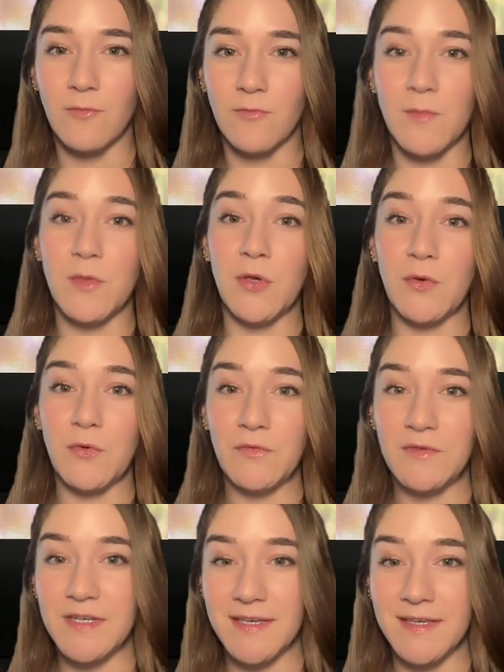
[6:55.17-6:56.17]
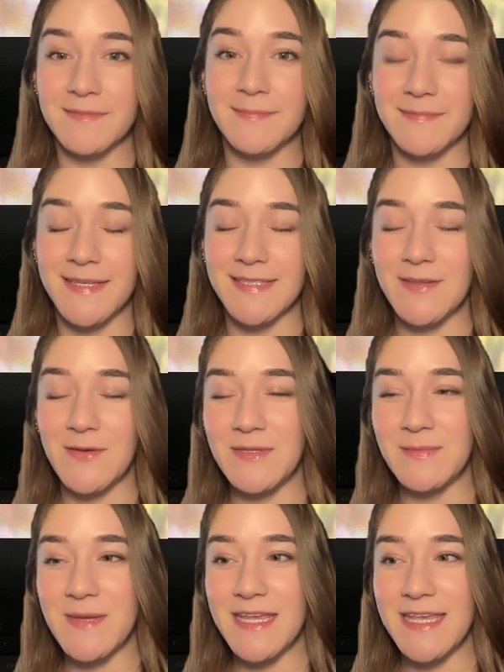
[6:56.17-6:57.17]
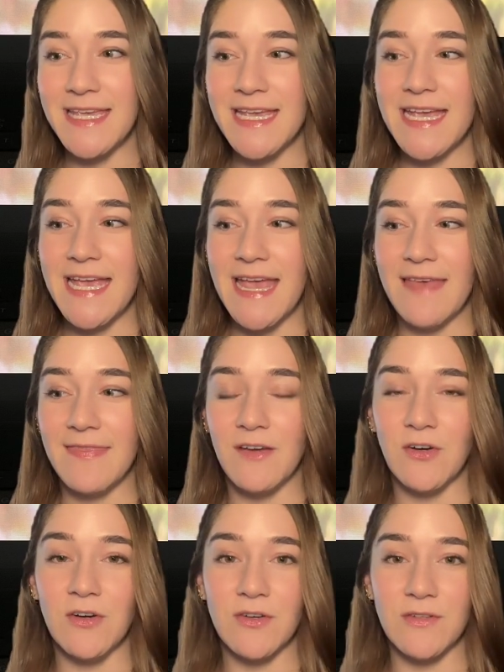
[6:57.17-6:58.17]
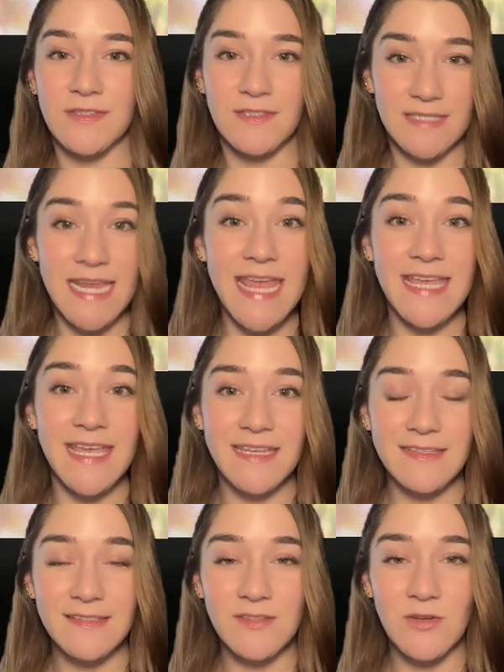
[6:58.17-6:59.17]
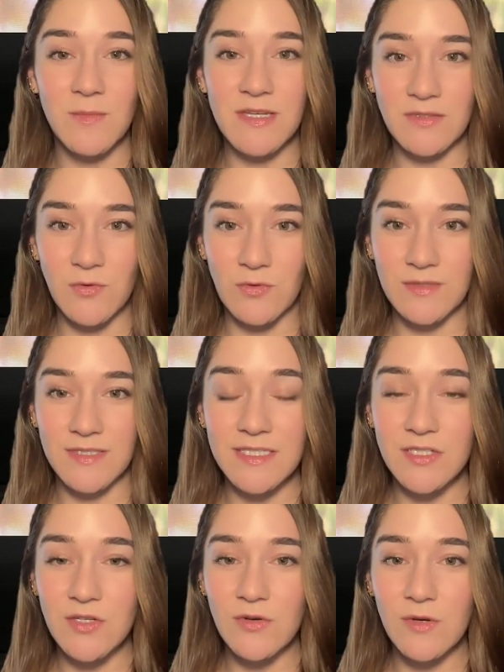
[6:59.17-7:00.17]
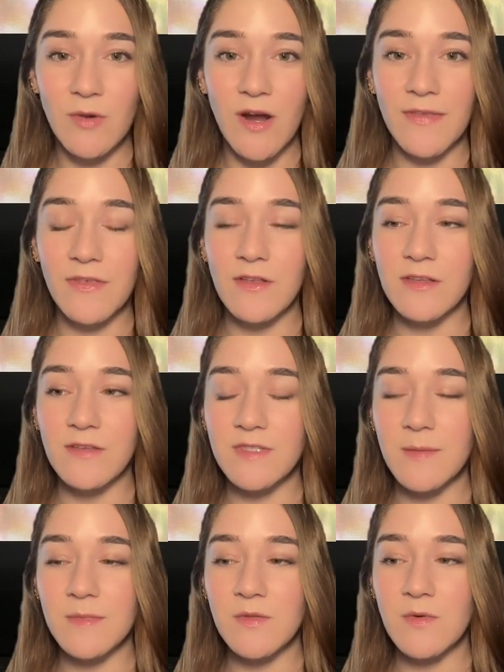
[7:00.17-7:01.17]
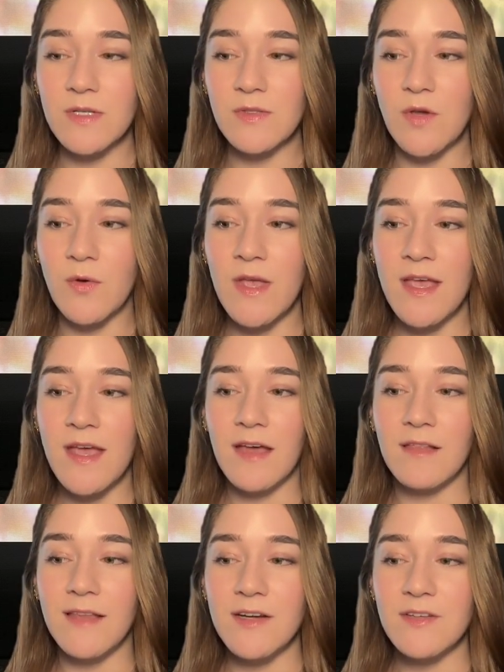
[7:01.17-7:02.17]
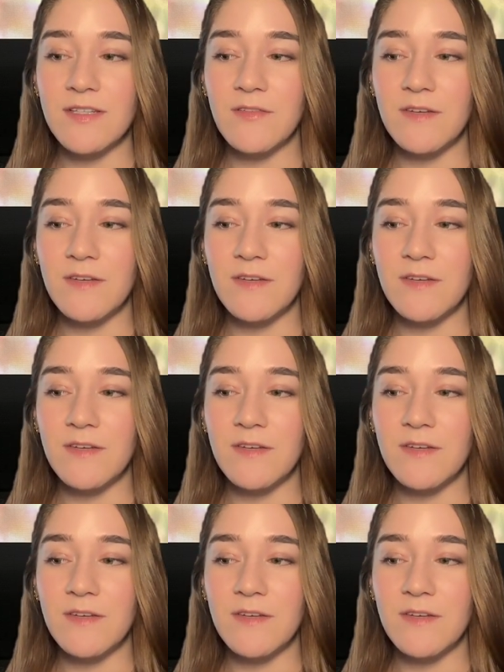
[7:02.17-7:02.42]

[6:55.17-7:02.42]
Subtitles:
removed, so to speak, and the girls taken, so to be sold into a brothel of some sort. So Claire's